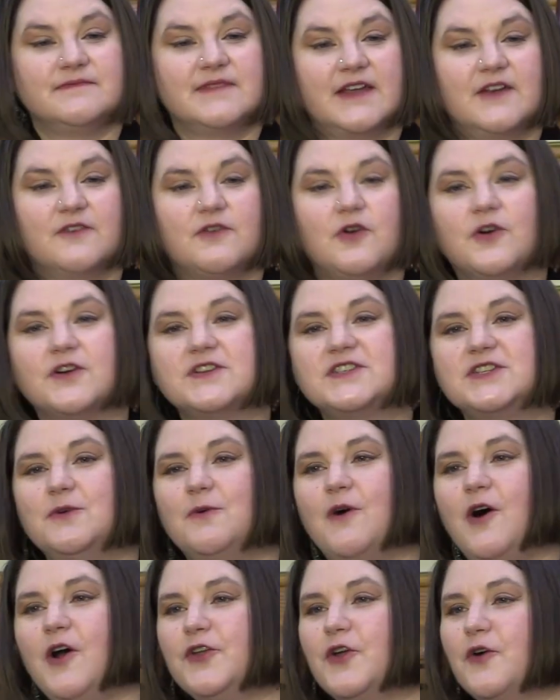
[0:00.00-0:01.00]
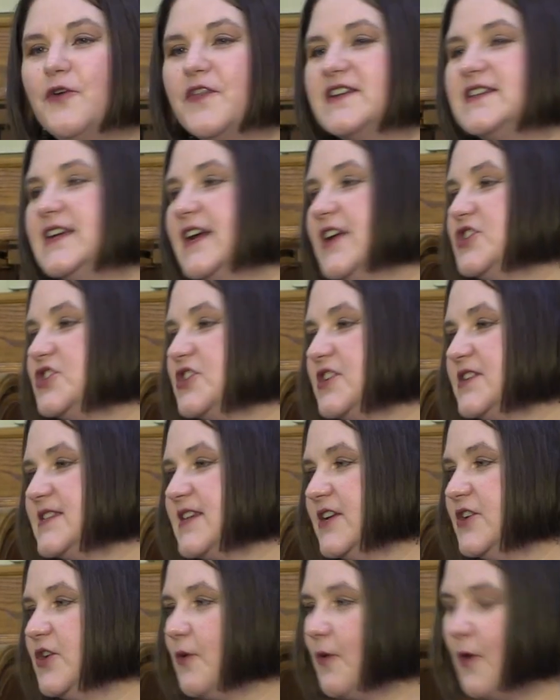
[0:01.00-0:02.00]
And of course, you all know the tensions
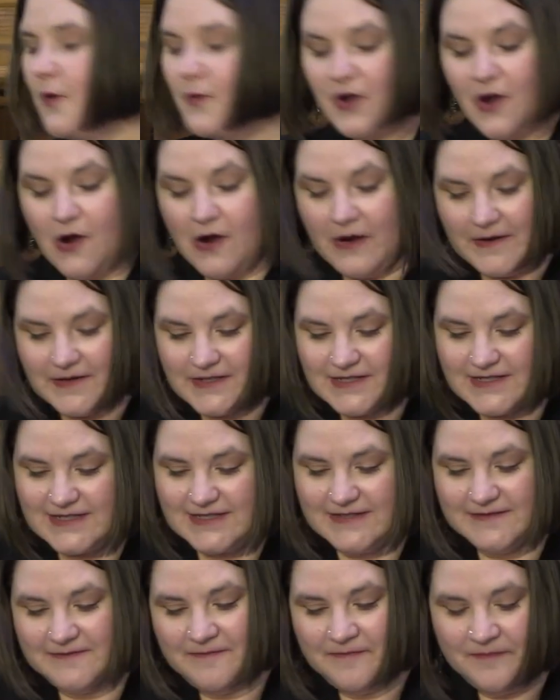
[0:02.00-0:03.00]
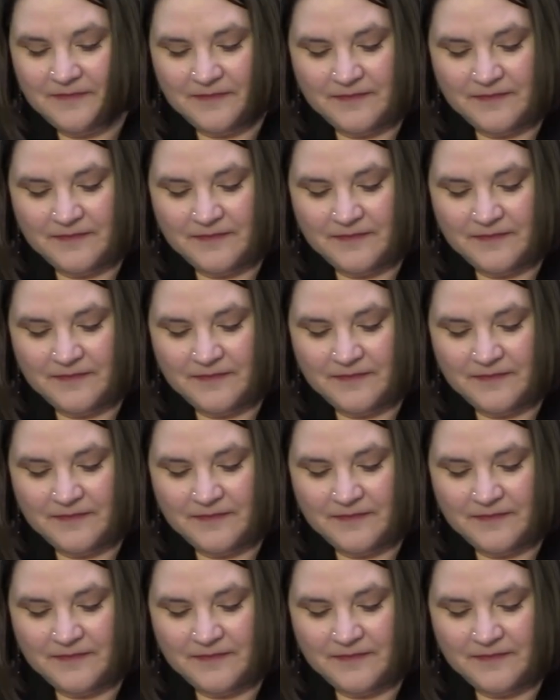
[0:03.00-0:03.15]
in your own hearts.